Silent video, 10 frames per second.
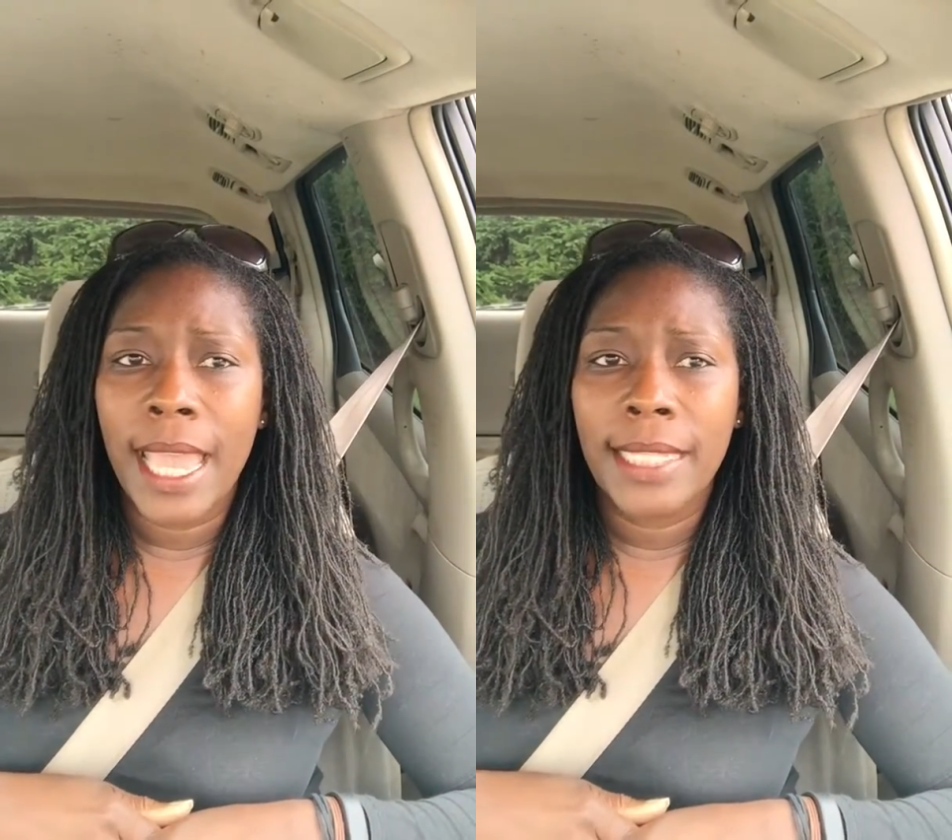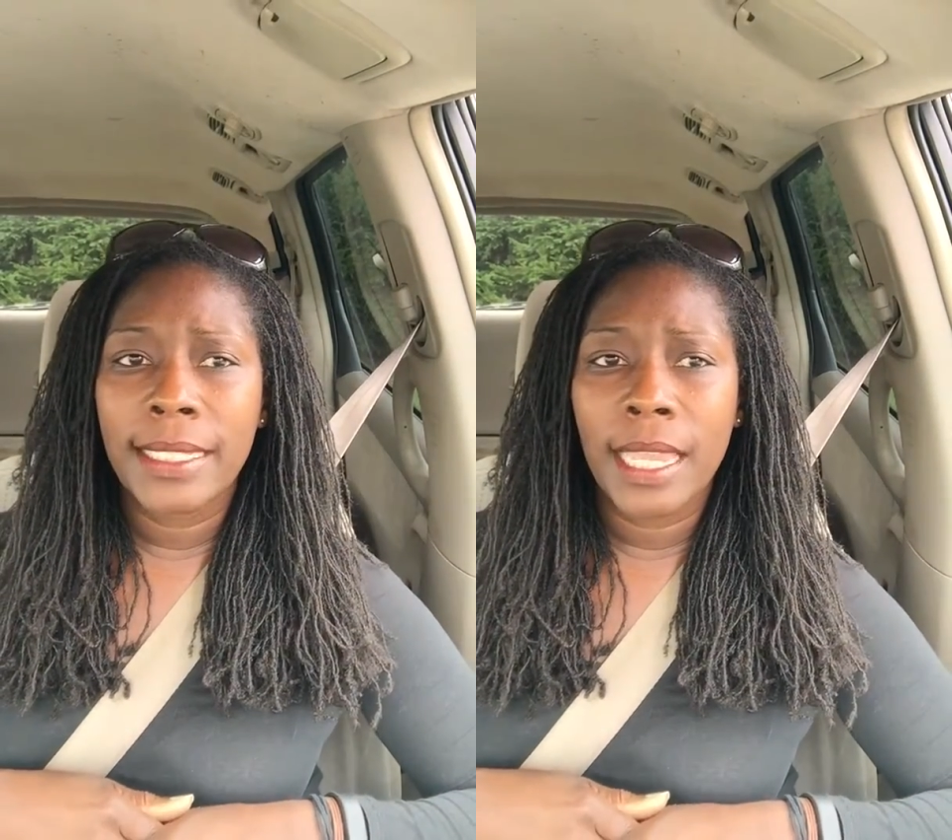
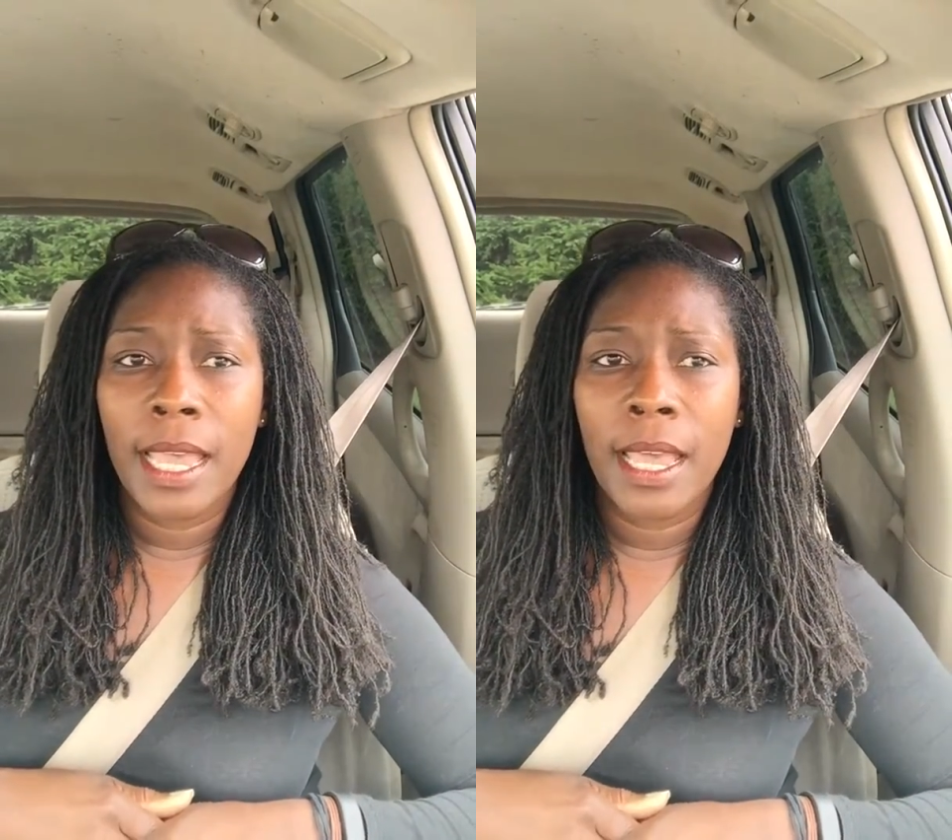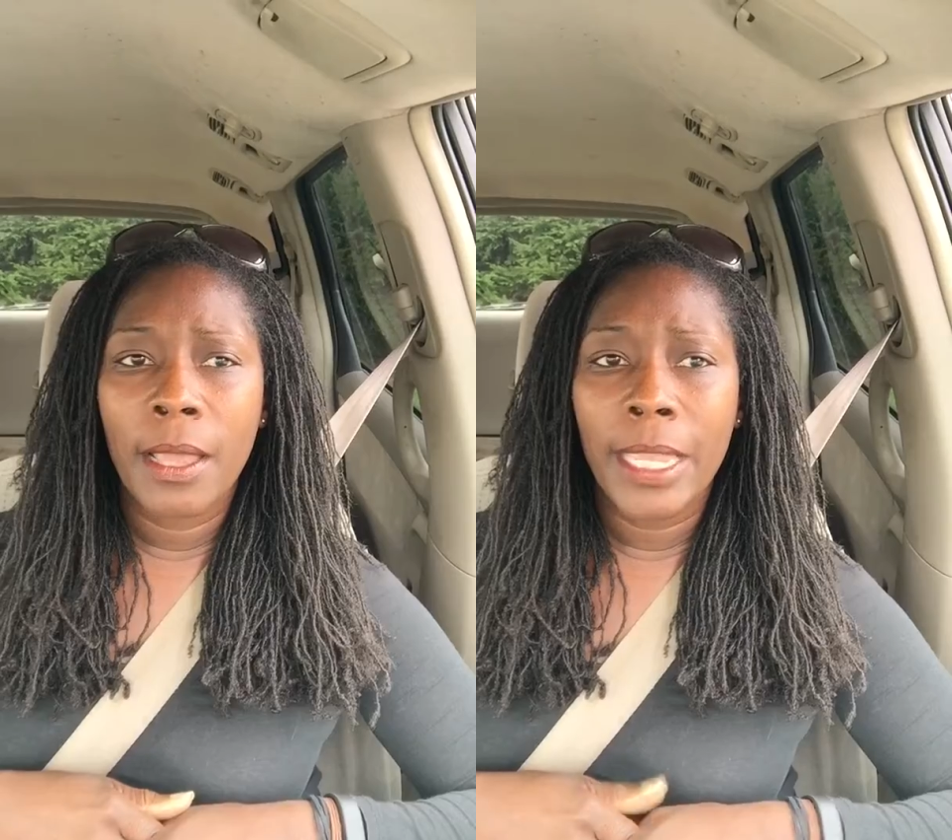that
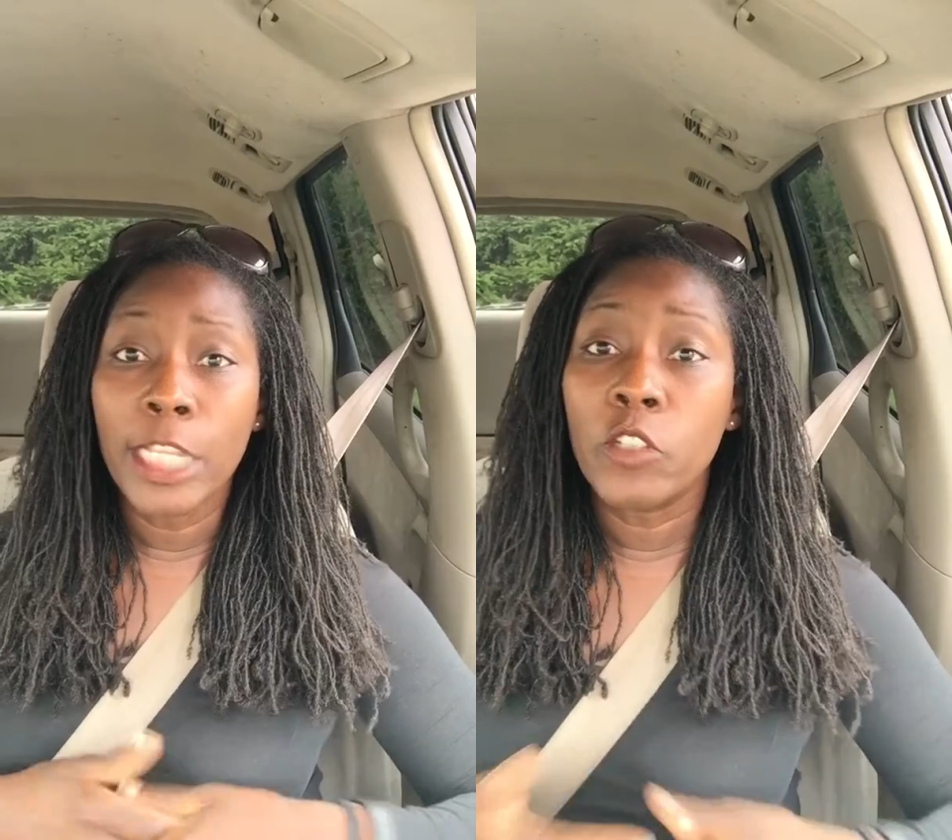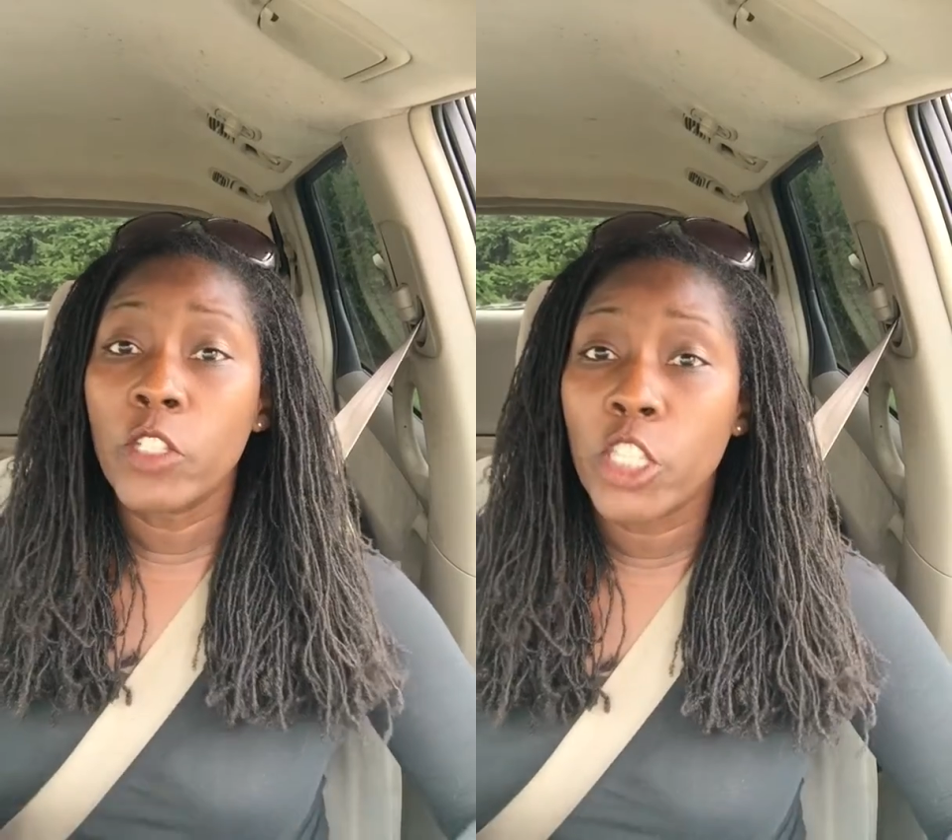uh,
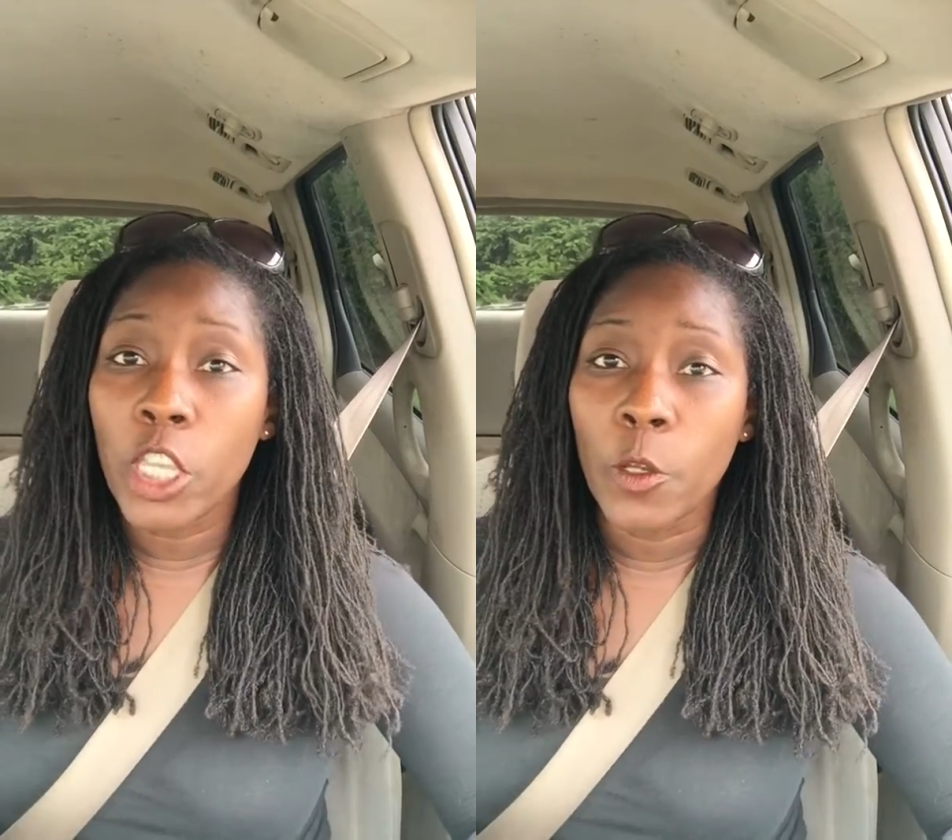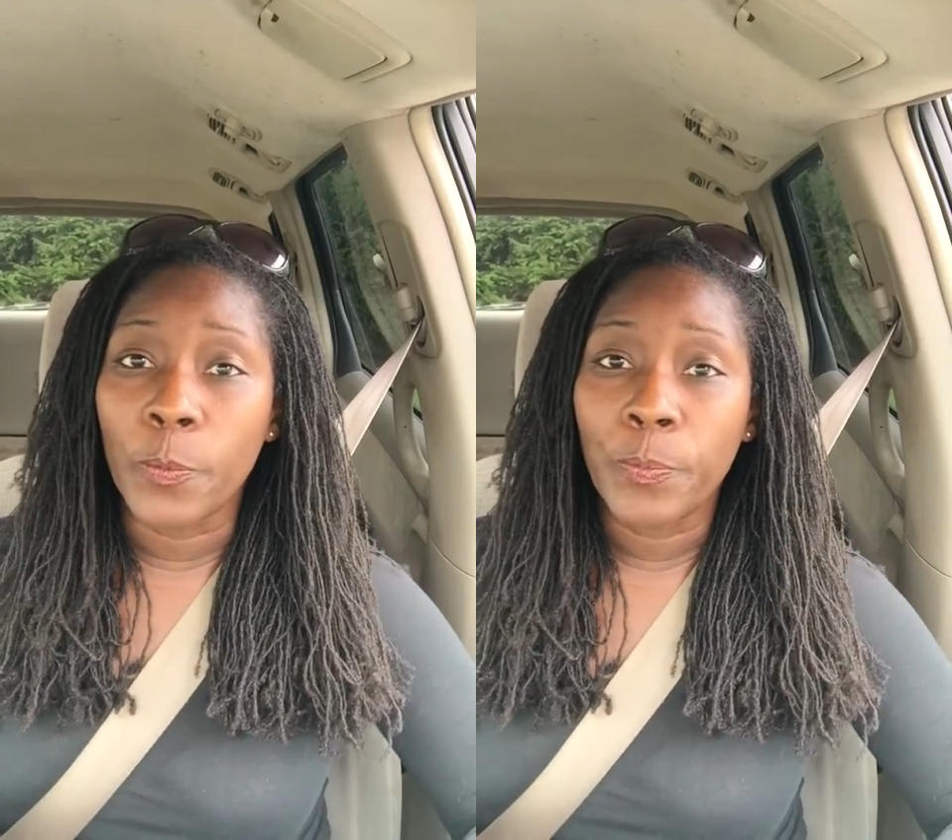interest
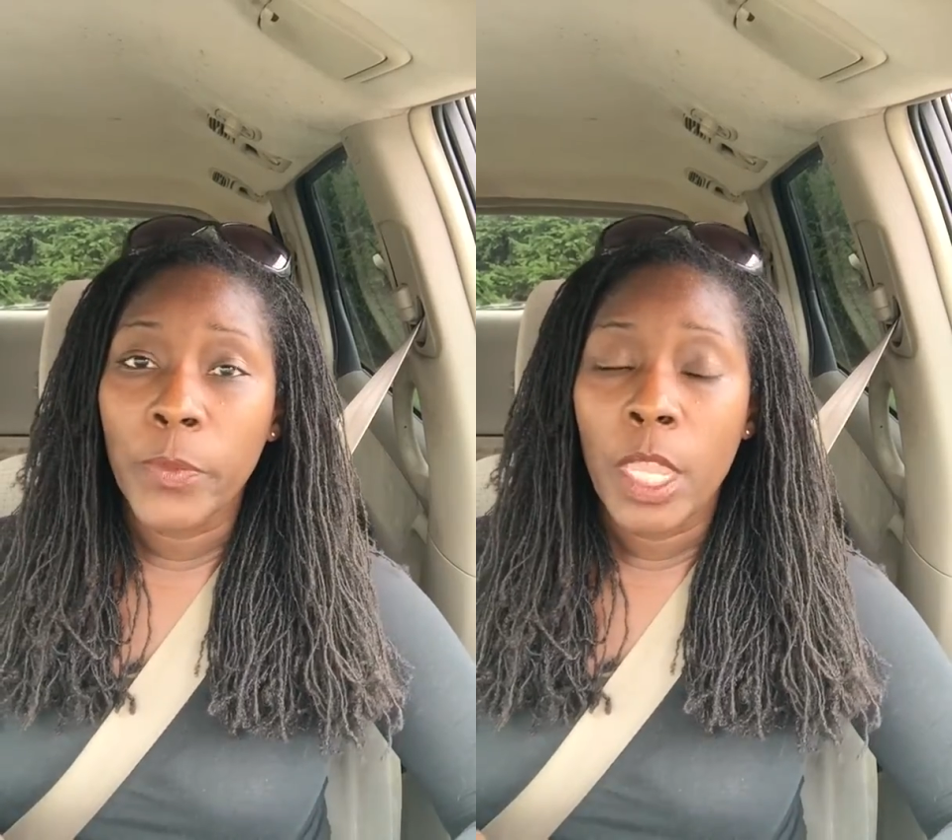you.